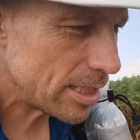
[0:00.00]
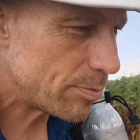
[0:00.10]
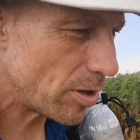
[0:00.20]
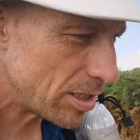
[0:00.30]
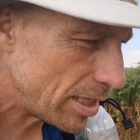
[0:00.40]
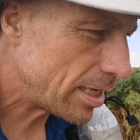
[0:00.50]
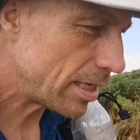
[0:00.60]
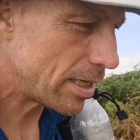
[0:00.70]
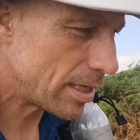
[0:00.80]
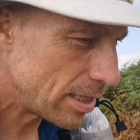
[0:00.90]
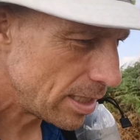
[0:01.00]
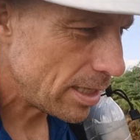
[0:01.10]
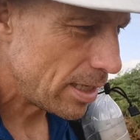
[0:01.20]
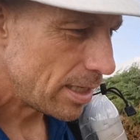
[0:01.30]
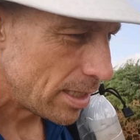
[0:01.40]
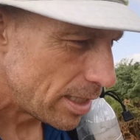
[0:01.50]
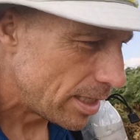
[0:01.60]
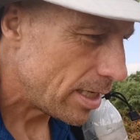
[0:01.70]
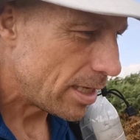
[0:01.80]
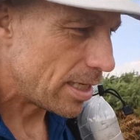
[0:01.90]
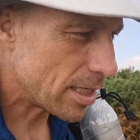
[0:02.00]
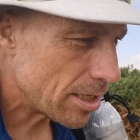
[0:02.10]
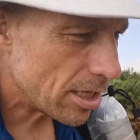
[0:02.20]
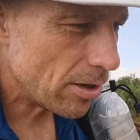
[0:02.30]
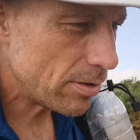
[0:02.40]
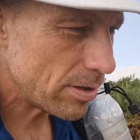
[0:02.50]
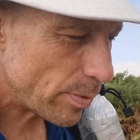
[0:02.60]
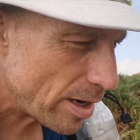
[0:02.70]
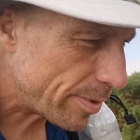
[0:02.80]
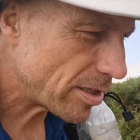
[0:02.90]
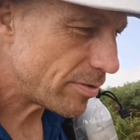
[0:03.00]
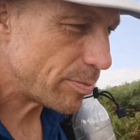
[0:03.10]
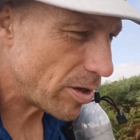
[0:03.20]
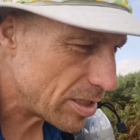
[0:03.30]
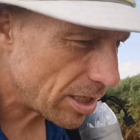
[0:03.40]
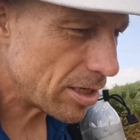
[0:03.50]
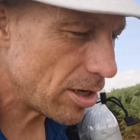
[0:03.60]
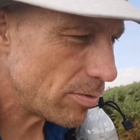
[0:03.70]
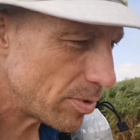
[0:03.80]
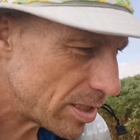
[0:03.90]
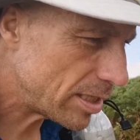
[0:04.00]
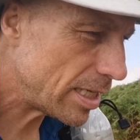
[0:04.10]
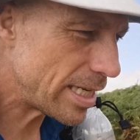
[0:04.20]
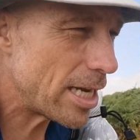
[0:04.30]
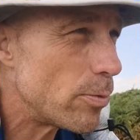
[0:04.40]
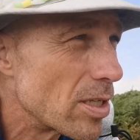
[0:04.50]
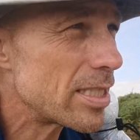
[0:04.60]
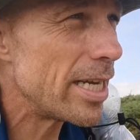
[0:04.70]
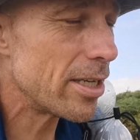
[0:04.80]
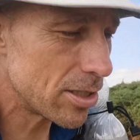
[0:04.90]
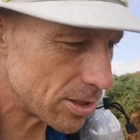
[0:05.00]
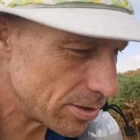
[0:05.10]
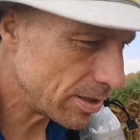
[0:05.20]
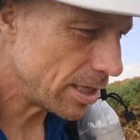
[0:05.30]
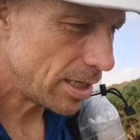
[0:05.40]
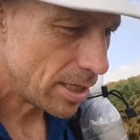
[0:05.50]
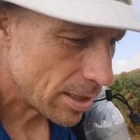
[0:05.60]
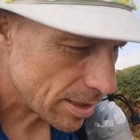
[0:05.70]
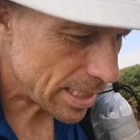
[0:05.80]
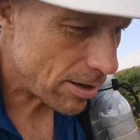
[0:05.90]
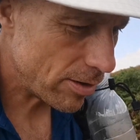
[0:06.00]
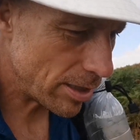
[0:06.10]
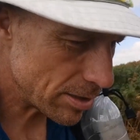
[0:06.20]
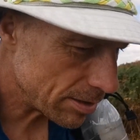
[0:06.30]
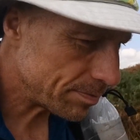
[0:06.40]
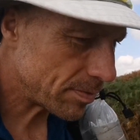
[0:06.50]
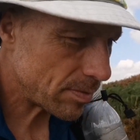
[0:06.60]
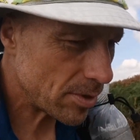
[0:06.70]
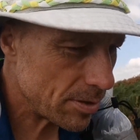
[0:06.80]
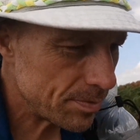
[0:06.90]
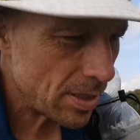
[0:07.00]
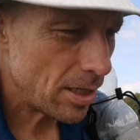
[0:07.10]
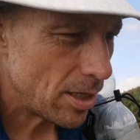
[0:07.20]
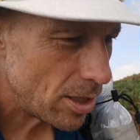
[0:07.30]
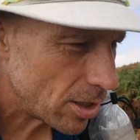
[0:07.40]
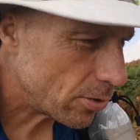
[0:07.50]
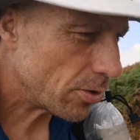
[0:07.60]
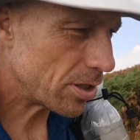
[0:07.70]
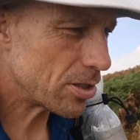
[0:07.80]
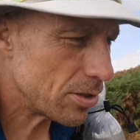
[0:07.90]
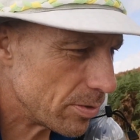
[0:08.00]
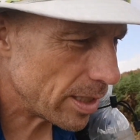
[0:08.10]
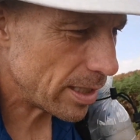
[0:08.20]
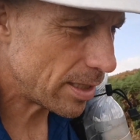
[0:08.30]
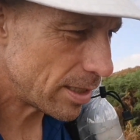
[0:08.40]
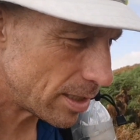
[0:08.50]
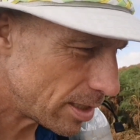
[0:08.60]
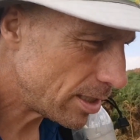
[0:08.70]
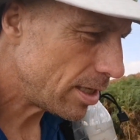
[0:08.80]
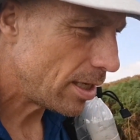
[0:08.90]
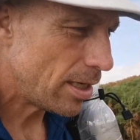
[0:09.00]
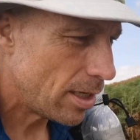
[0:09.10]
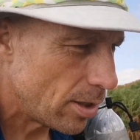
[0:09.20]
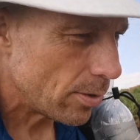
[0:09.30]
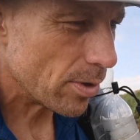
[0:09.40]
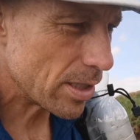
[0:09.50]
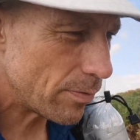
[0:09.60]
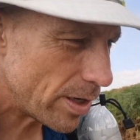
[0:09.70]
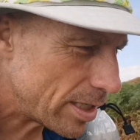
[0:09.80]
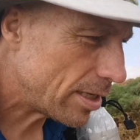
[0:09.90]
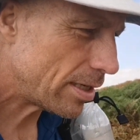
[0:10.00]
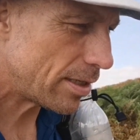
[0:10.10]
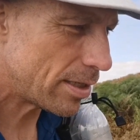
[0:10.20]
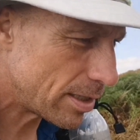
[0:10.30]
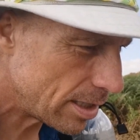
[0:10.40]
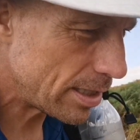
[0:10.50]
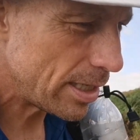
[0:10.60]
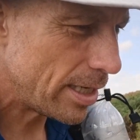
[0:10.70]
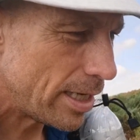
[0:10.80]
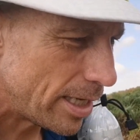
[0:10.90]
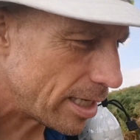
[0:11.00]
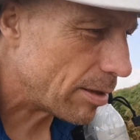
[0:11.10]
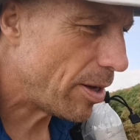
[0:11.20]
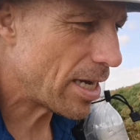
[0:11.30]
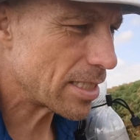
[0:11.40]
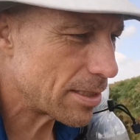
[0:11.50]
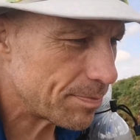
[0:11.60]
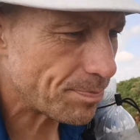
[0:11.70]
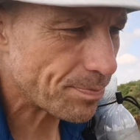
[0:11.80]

His body is unknown, the whereabouts of his body is unknown, but his head was taken to the Tower of London, according to what I've read in the past.